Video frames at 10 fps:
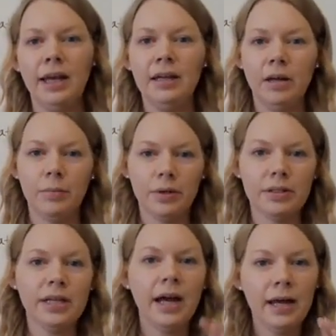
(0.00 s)
a
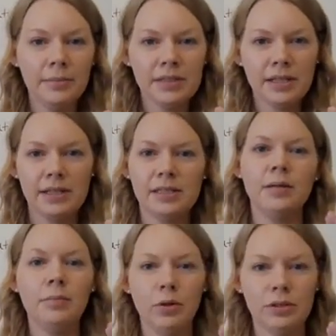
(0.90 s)
number times its
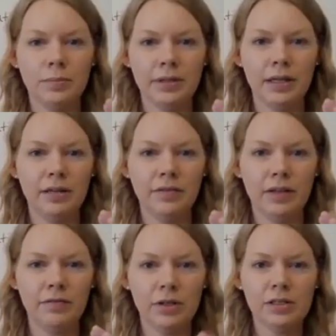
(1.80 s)
multiplicative
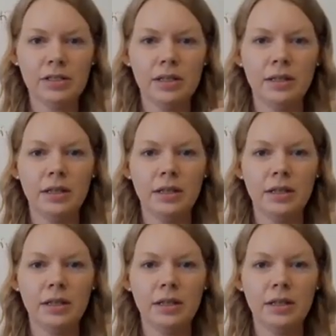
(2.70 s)
inverse,